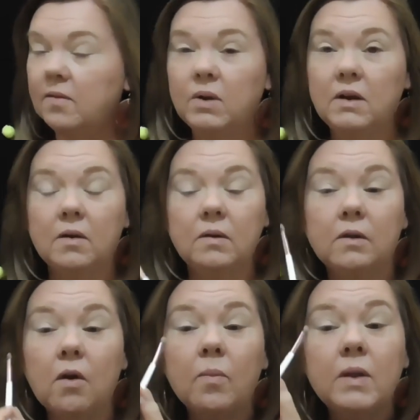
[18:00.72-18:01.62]
let me know in
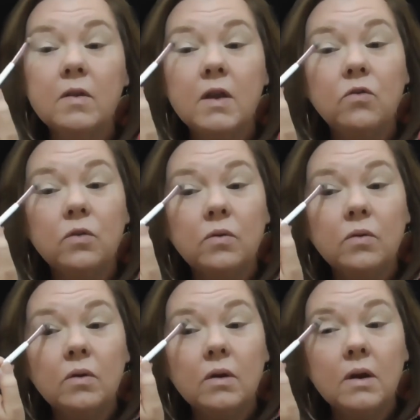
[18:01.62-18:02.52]
the comment
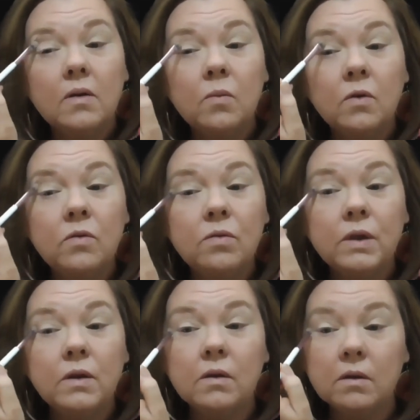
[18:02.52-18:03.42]
section what you
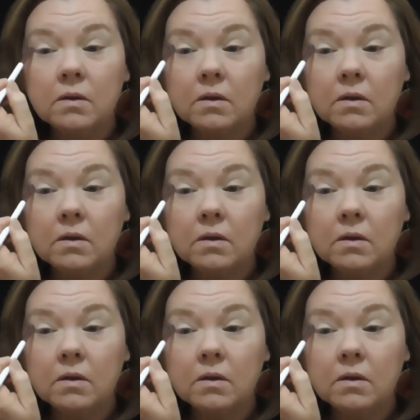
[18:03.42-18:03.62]
think